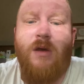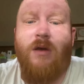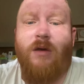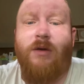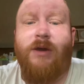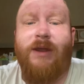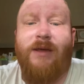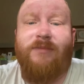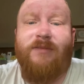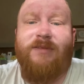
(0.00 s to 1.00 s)
Looking
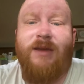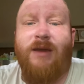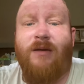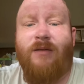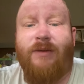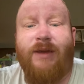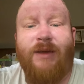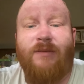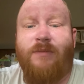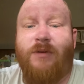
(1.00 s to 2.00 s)
at the tail end of
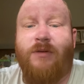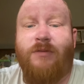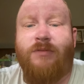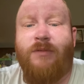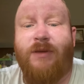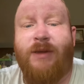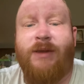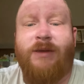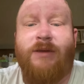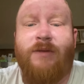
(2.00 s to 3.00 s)
the moon,
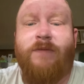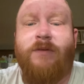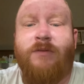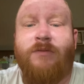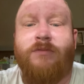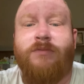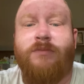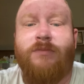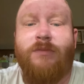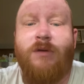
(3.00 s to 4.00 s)
thinking of you.
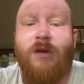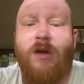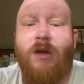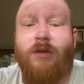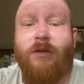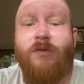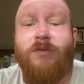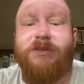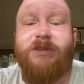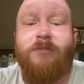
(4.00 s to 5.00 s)

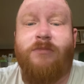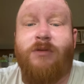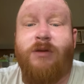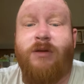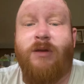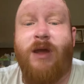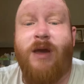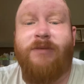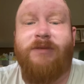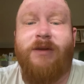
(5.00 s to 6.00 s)
Knowing somewhere
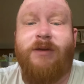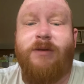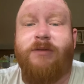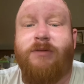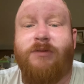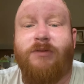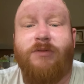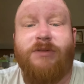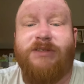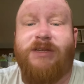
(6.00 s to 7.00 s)
out there you're
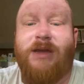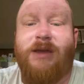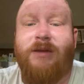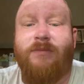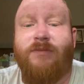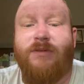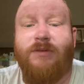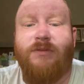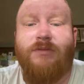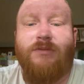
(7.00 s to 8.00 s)
doing the same
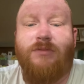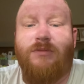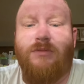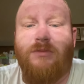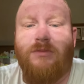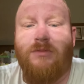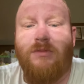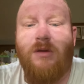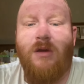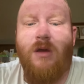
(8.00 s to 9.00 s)
too.
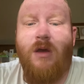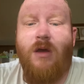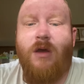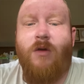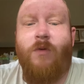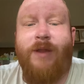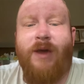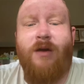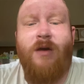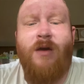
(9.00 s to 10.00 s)
When I
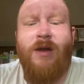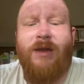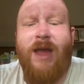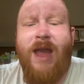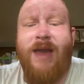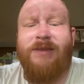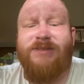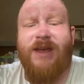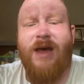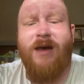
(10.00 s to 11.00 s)
look at
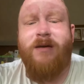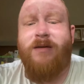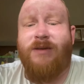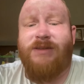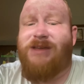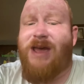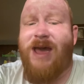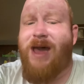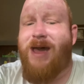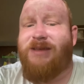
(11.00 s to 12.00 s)
stars,
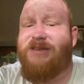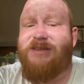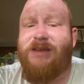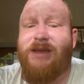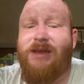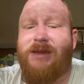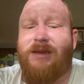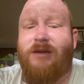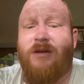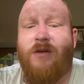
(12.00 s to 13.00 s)
I
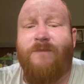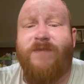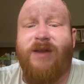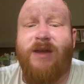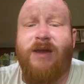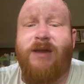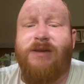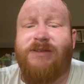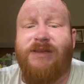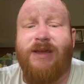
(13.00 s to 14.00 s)
see your
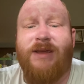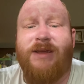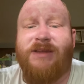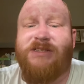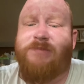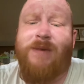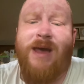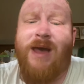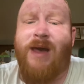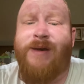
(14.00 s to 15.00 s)
face and
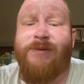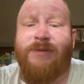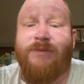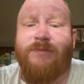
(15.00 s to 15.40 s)
smile.